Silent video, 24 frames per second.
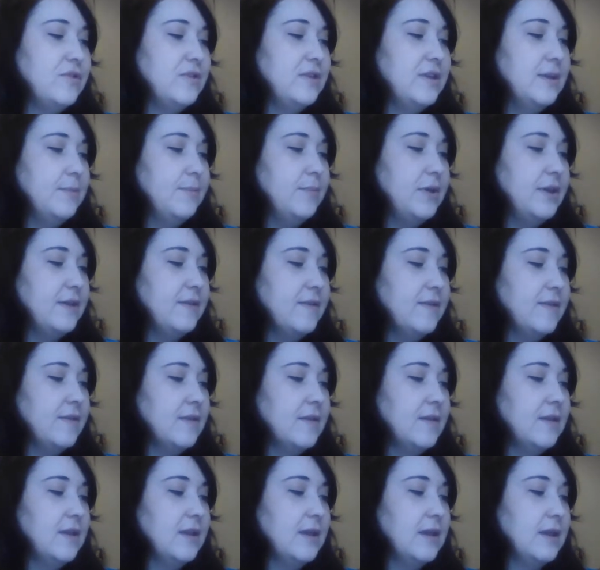dip it
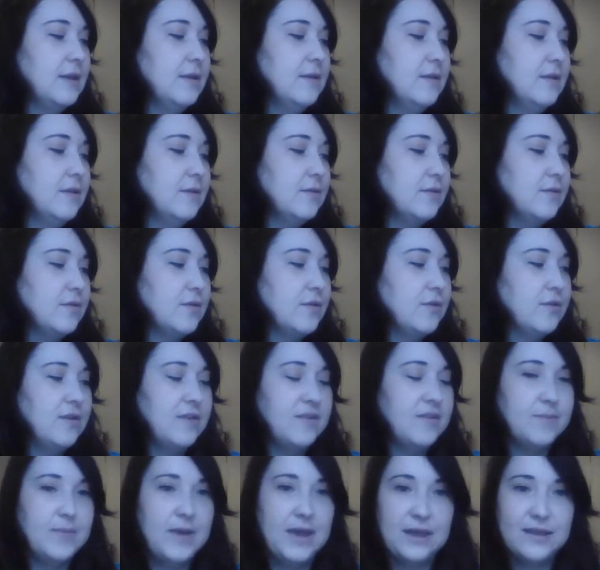into
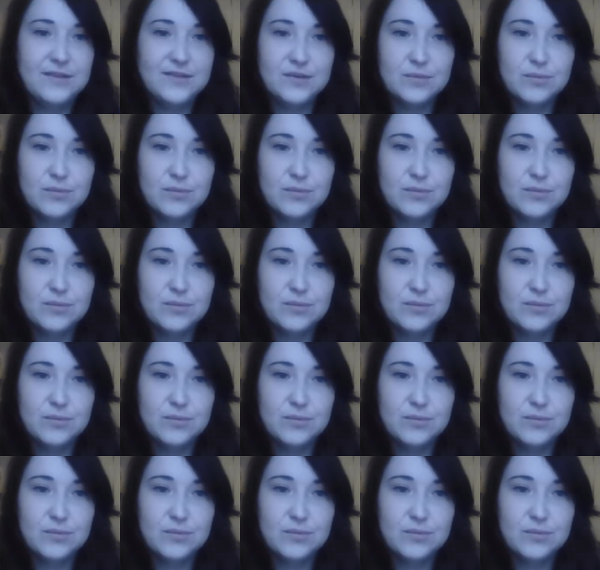this paint.